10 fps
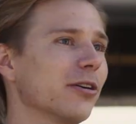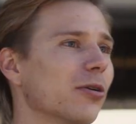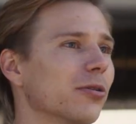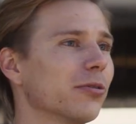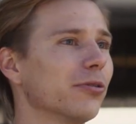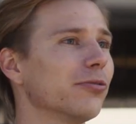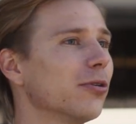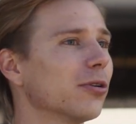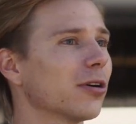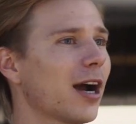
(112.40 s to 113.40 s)
Motor Trend
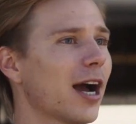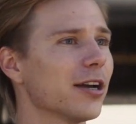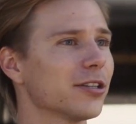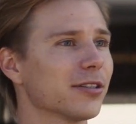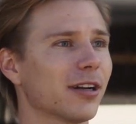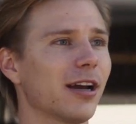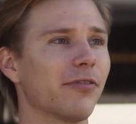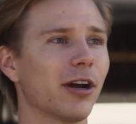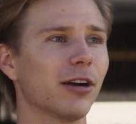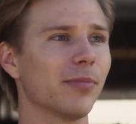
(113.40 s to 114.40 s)
described it
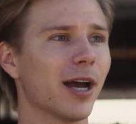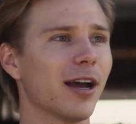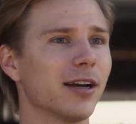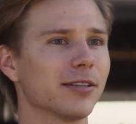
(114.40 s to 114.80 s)
as leaving